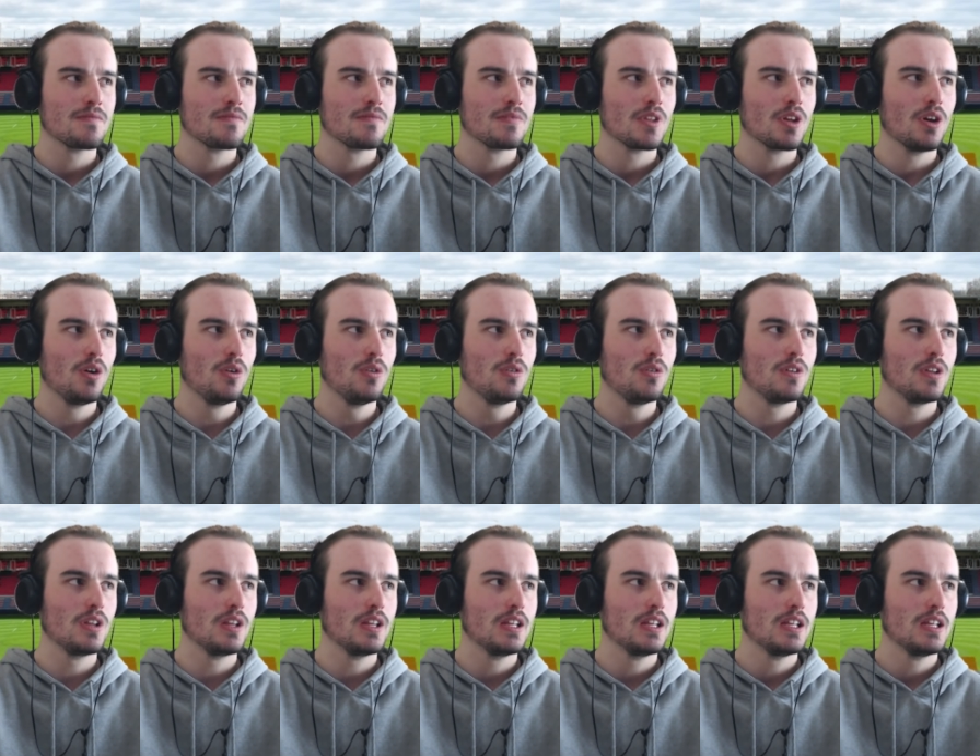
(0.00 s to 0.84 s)
Oh,
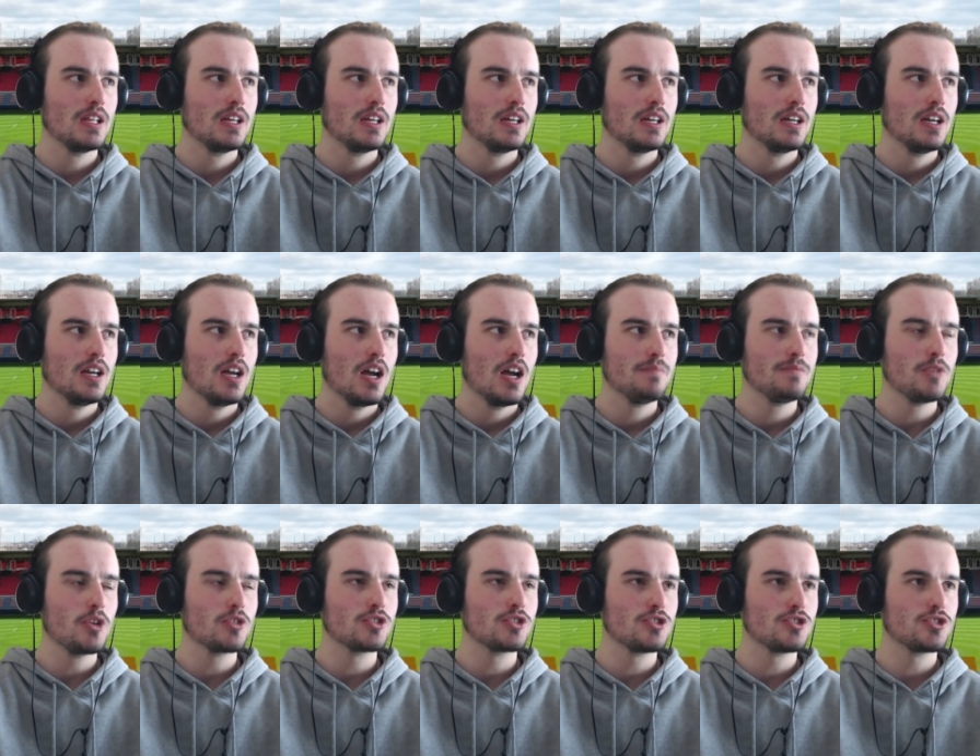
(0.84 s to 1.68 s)
I'm
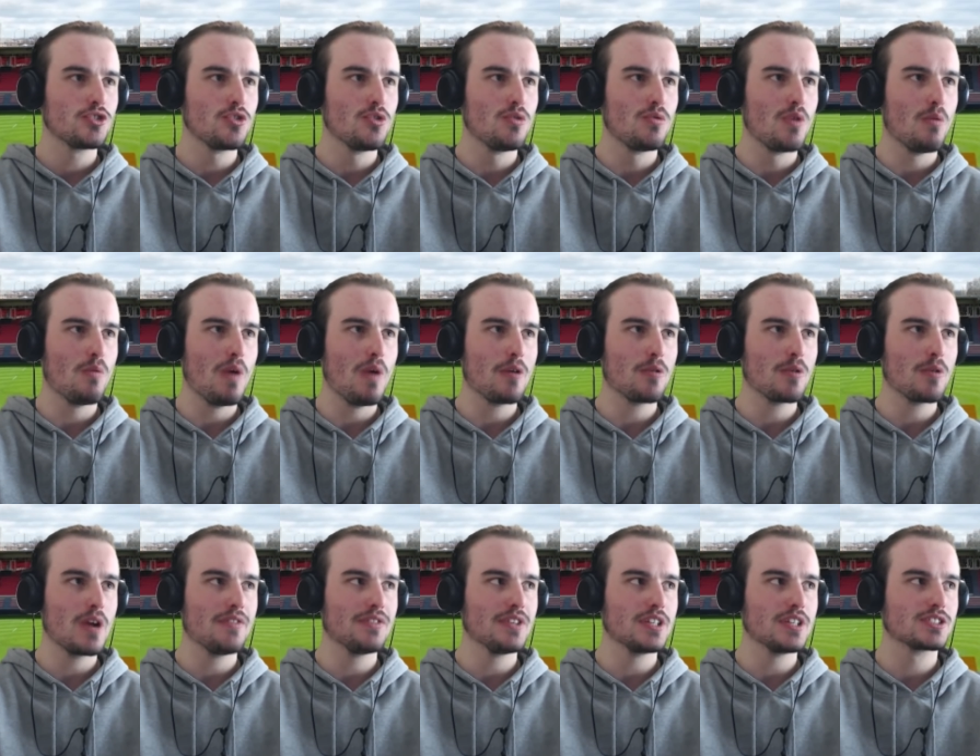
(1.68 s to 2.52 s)
not too sure what way
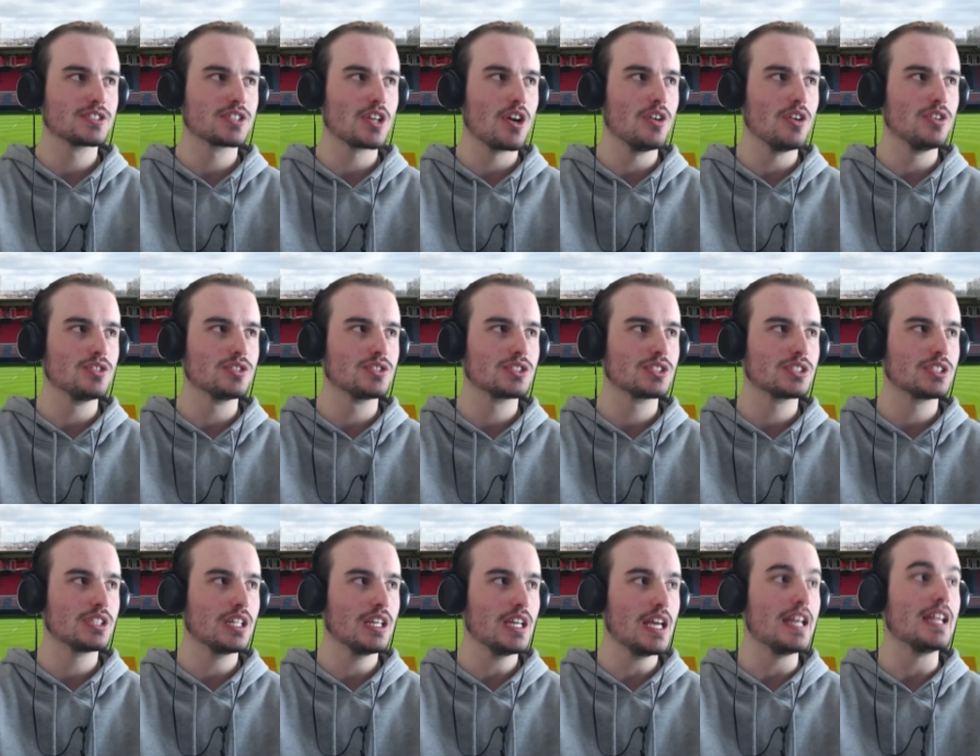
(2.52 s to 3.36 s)
around this goes.
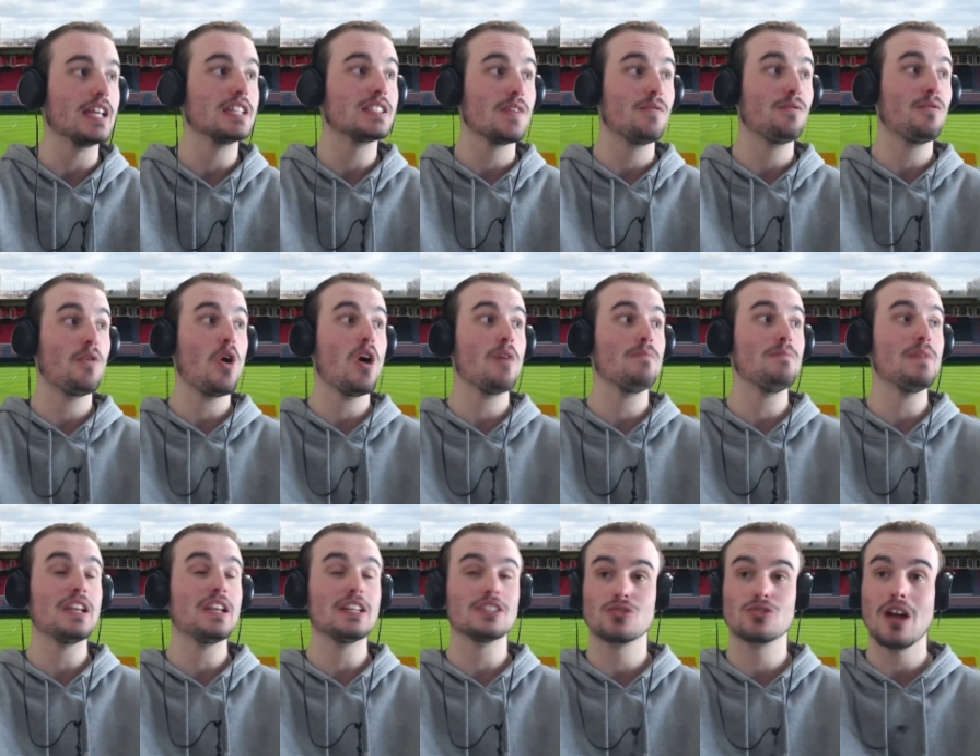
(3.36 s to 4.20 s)
It is a
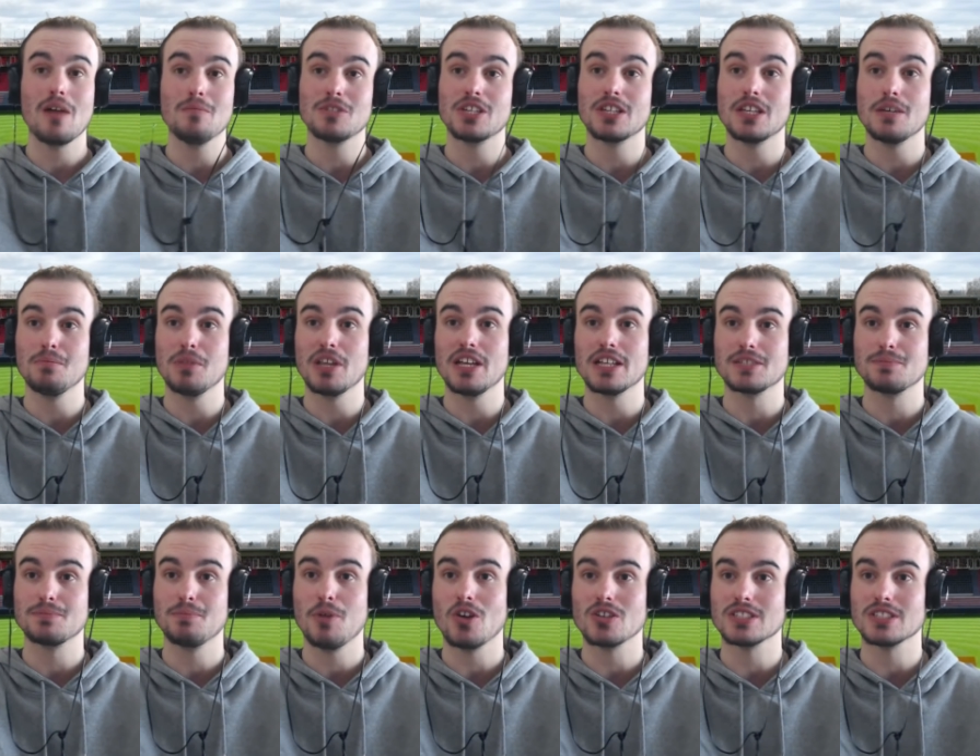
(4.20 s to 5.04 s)
5-meter scrum to the
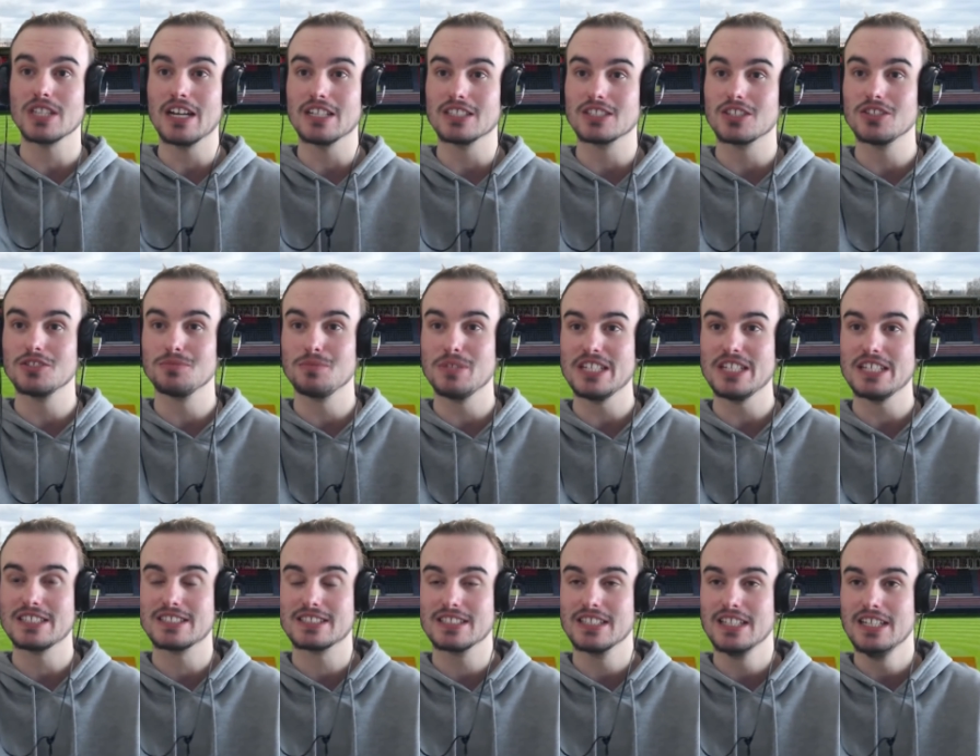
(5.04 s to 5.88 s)
Blitzboks, and excuse me,
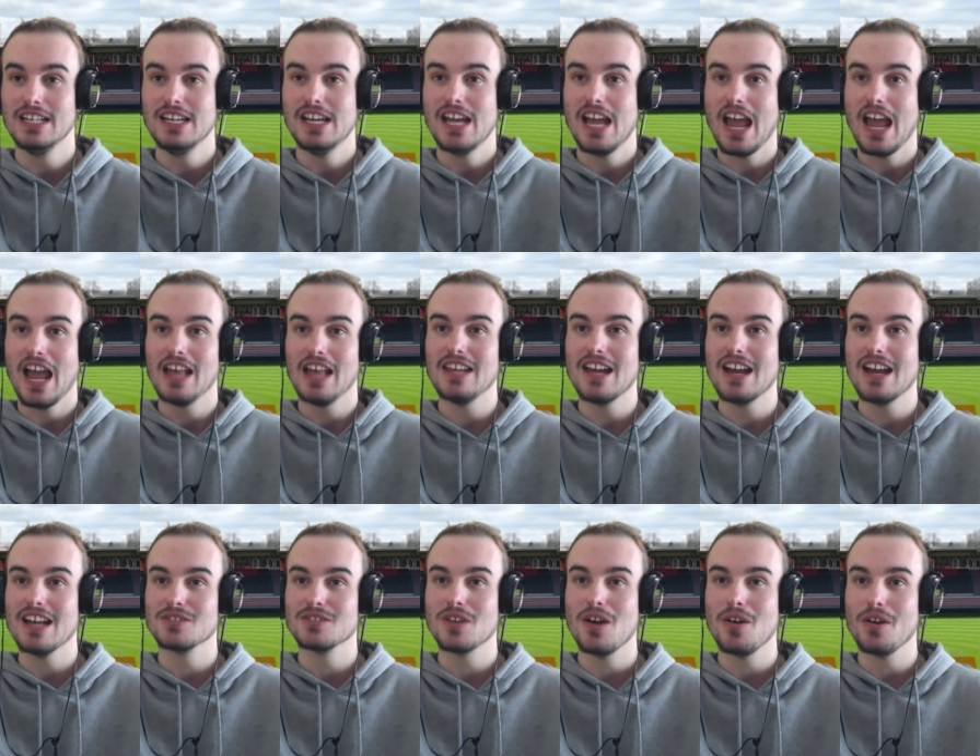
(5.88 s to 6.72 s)
yes. And
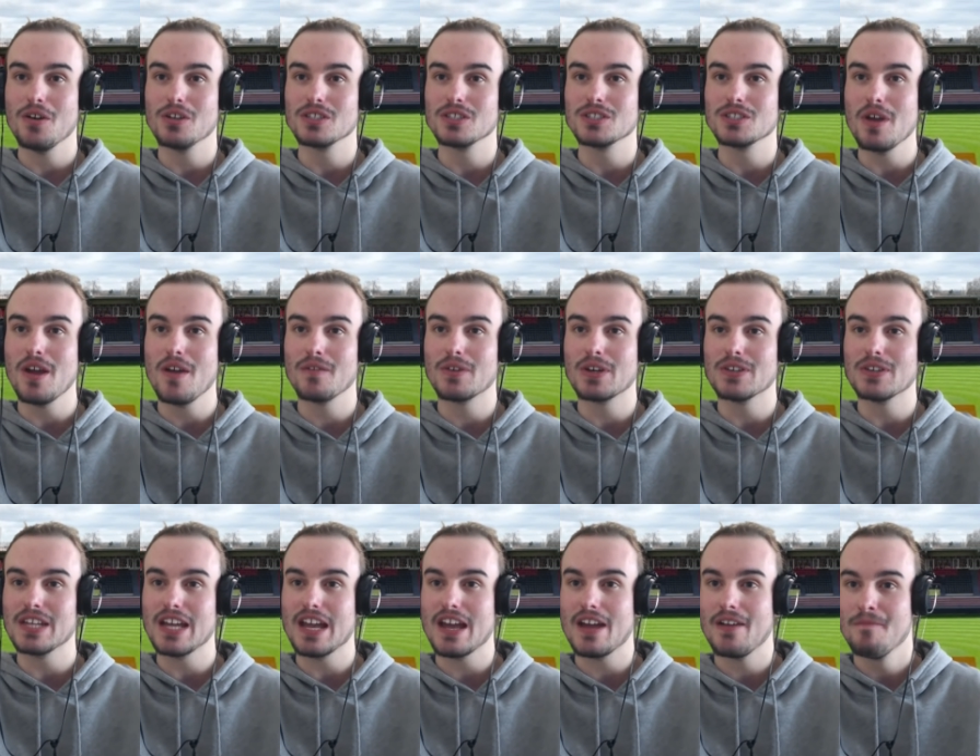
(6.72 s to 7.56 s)
there's and also we have got
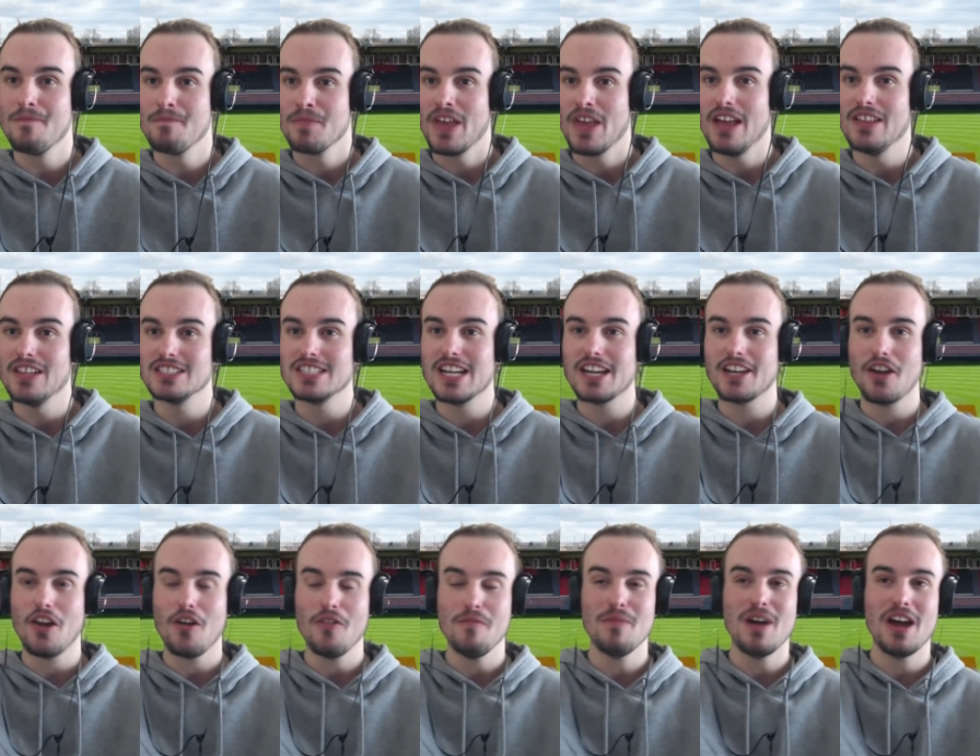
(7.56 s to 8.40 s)
there, and the chat,
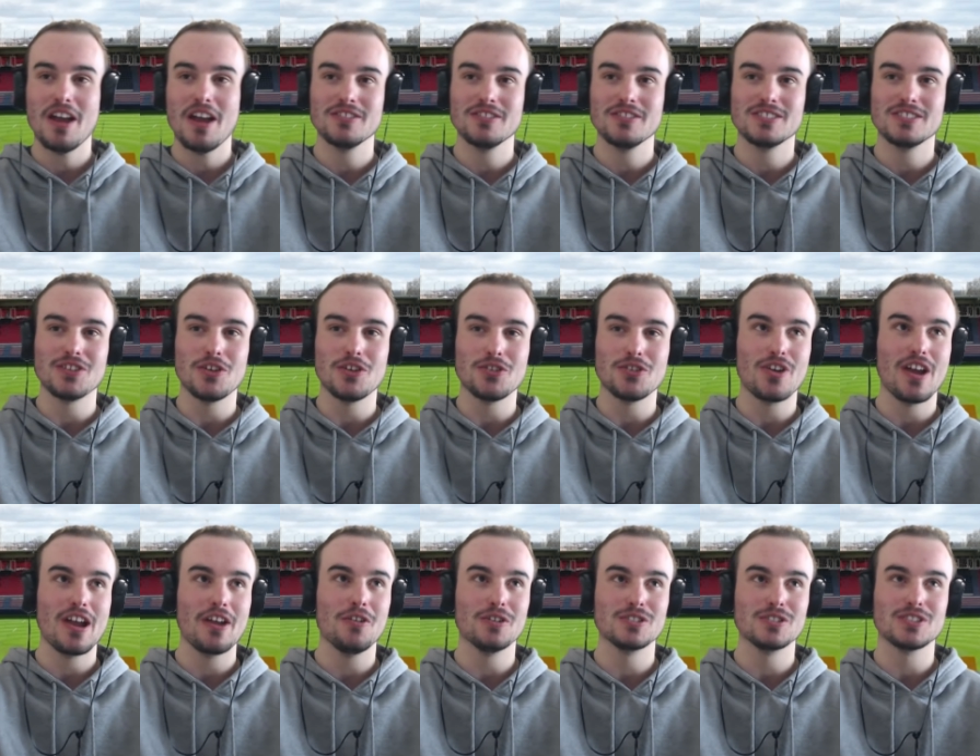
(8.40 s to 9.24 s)
Go Manu, says Andre,
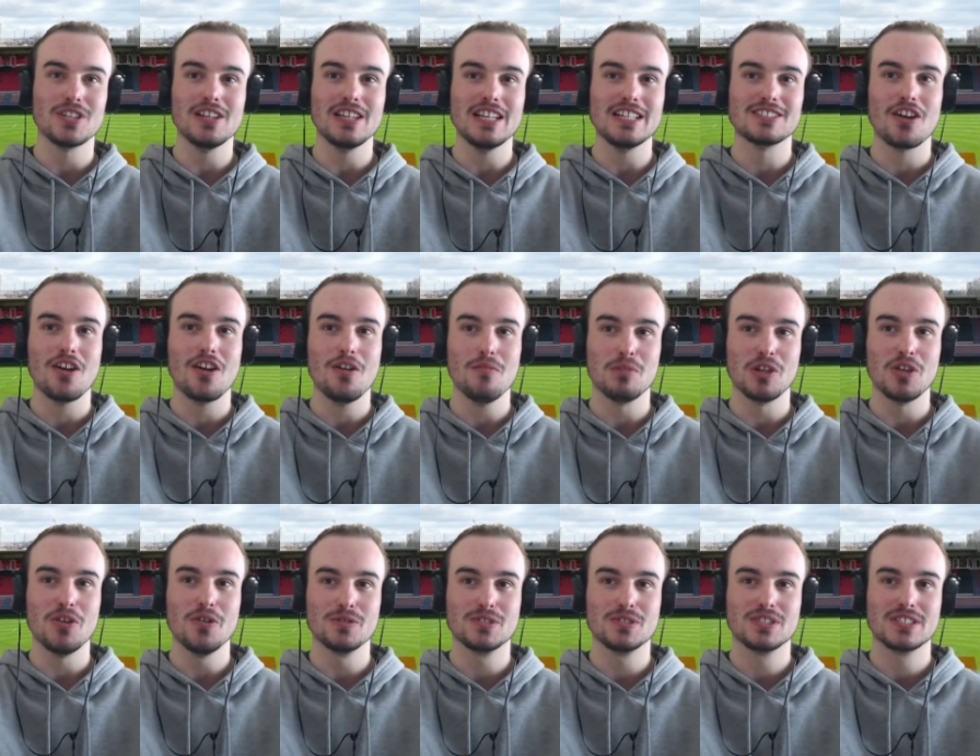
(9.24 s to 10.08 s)
and also Let's Go
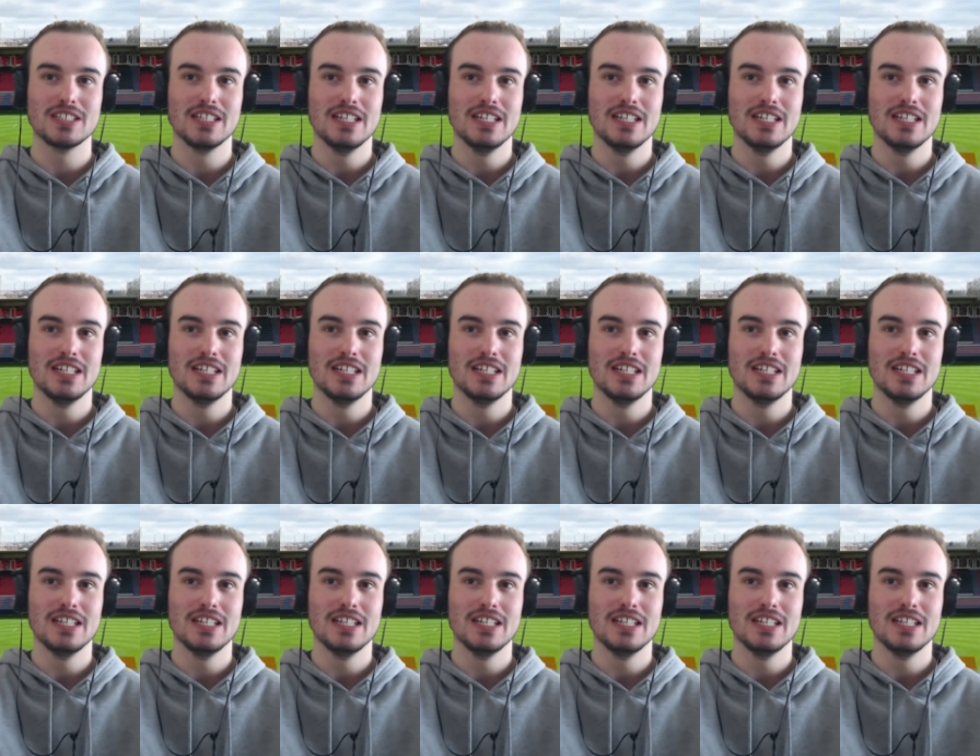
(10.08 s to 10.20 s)
Blues.